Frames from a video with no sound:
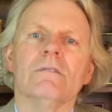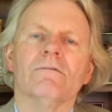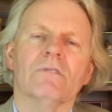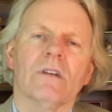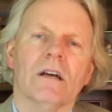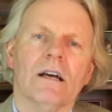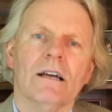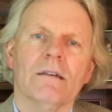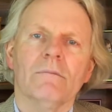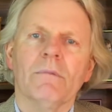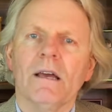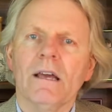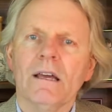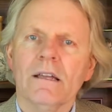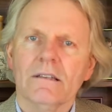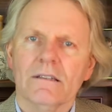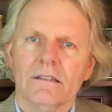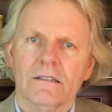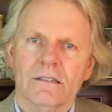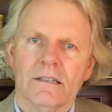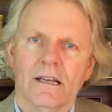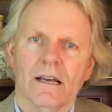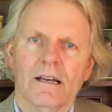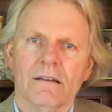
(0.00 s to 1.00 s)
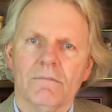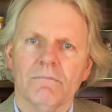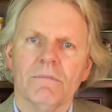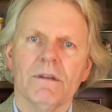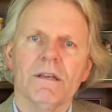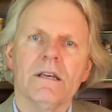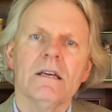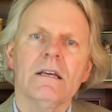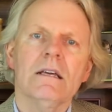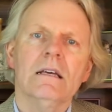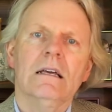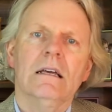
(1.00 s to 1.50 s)
time A to time
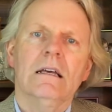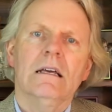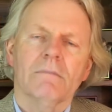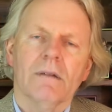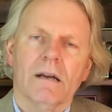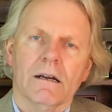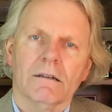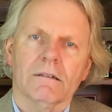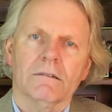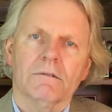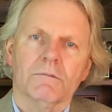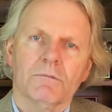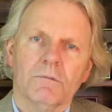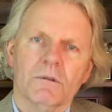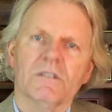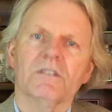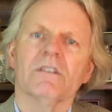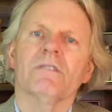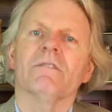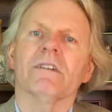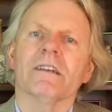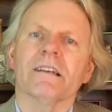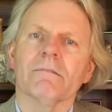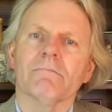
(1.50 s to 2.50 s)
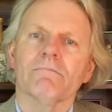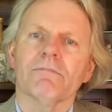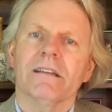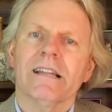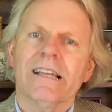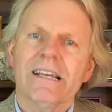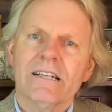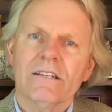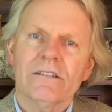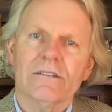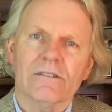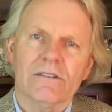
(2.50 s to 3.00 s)
B, a specific
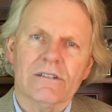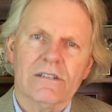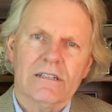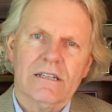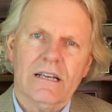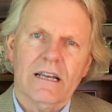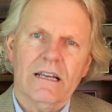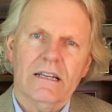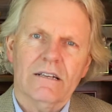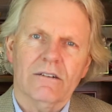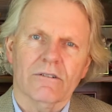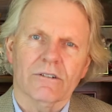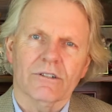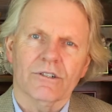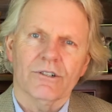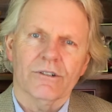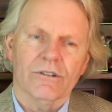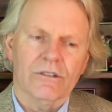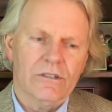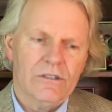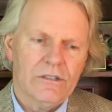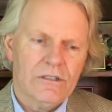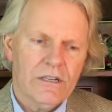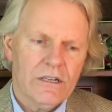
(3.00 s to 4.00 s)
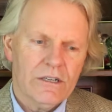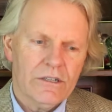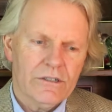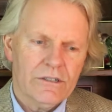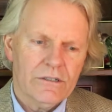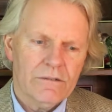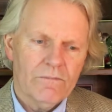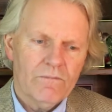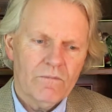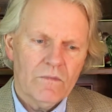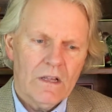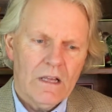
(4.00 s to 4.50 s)
place or site or
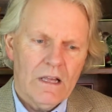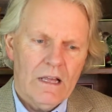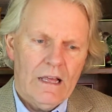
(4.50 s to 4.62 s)
jurisdiction,